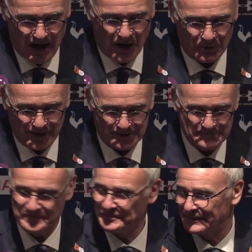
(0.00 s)

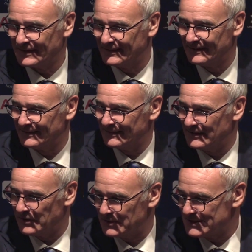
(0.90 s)
our,
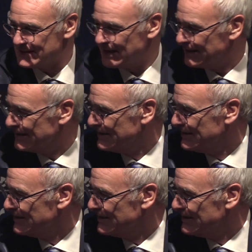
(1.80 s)
how can I say,